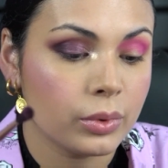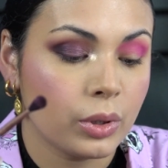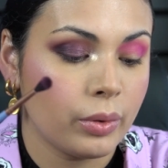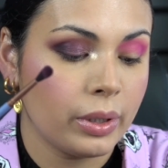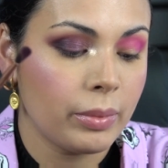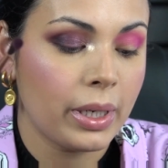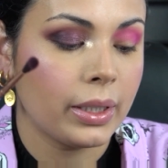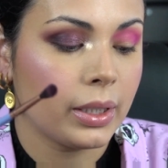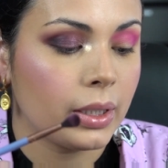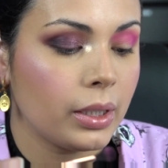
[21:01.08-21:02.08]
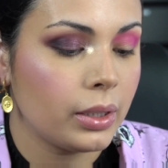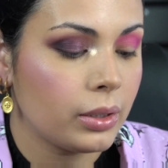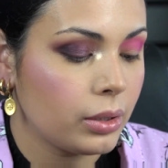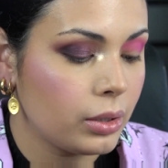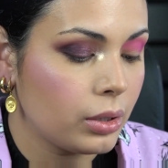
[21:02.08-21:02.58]
Going back
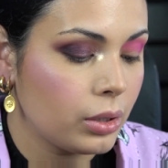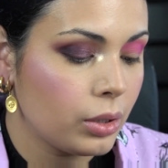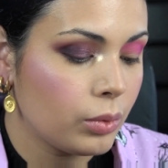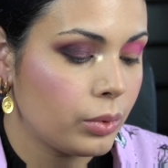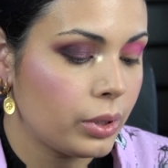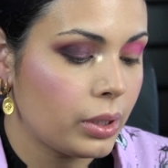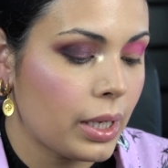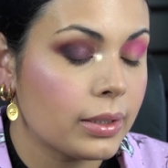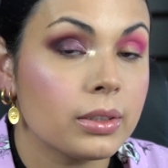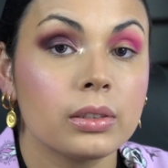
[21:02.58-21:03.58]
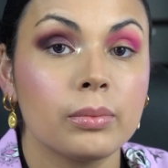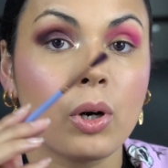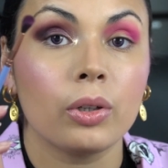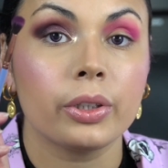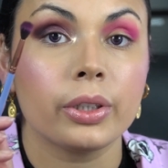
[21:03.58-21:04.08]
in with that
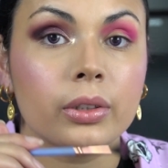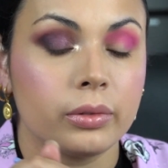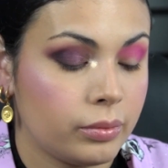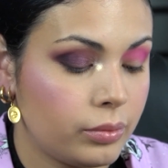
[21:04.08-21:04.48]
smaller